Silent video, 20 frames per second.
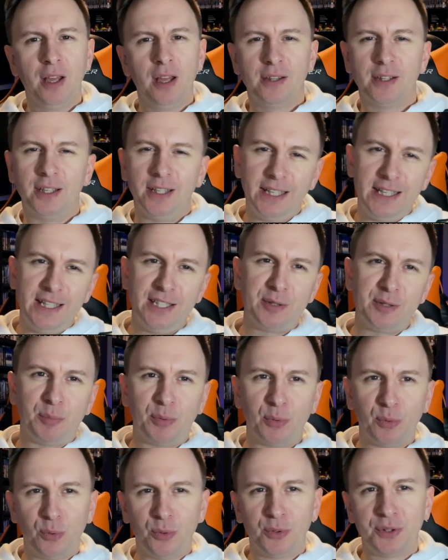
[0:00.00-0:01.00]
the
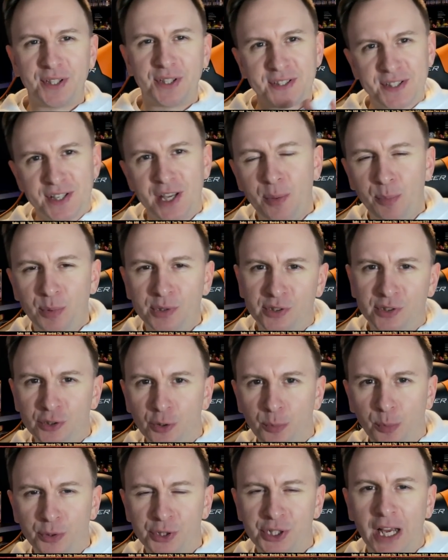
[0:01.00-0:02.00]
leaderboard, the tip and
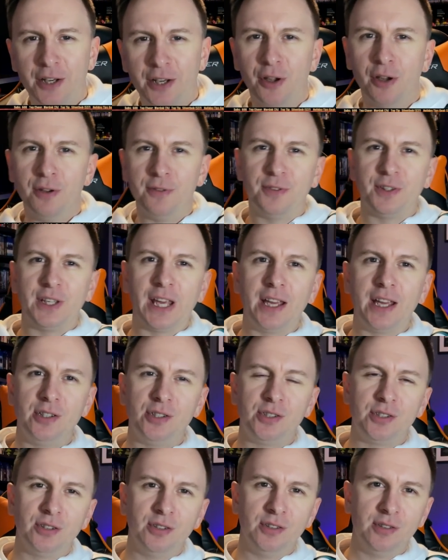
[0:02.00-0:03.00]
super chat
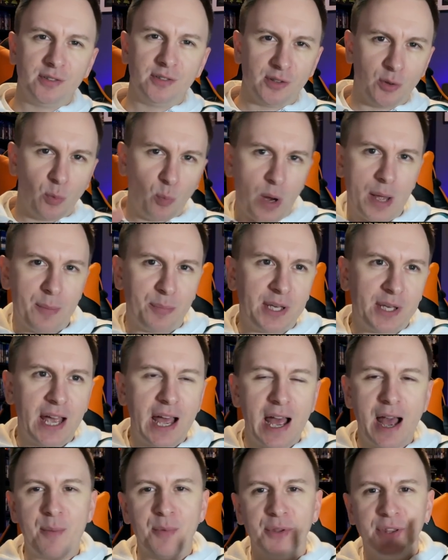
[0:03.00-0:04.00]
notifications, the
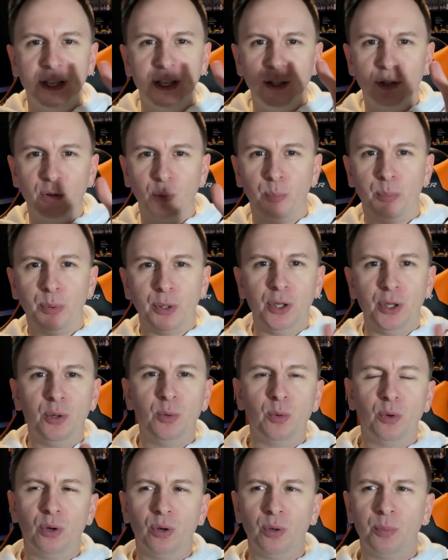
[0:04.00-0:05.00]
webcam, and the little
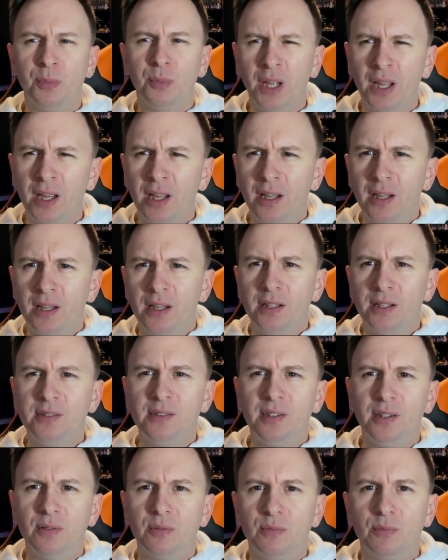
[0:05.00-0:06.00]
blue or
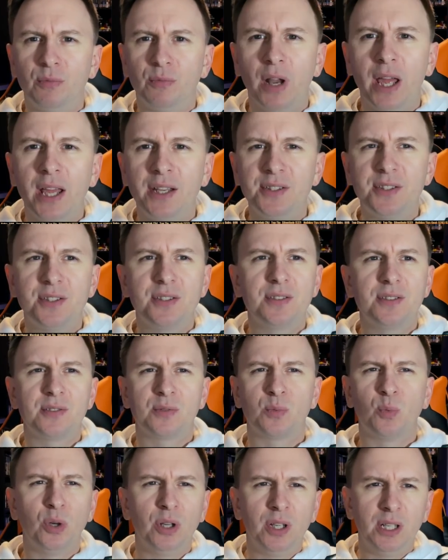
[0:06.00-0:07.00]
is it red
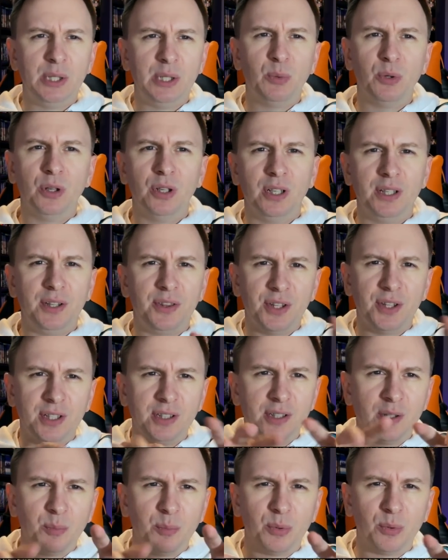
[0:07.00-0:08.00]
swirly whirly
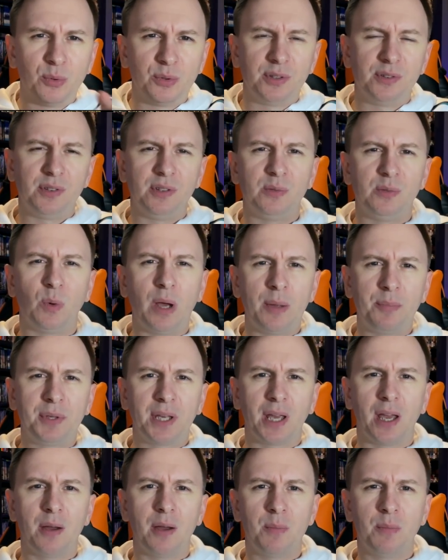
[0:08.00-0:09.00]
thing that borders his
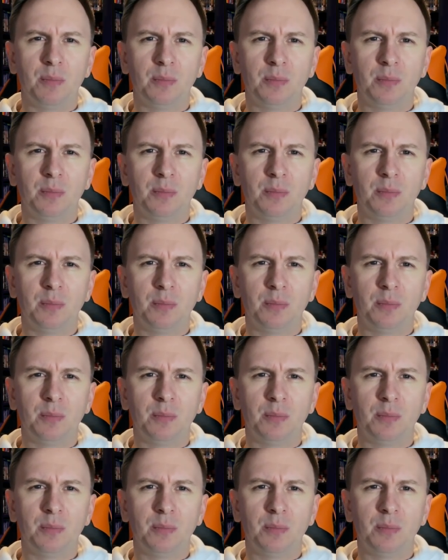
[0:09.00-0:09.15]
webcam?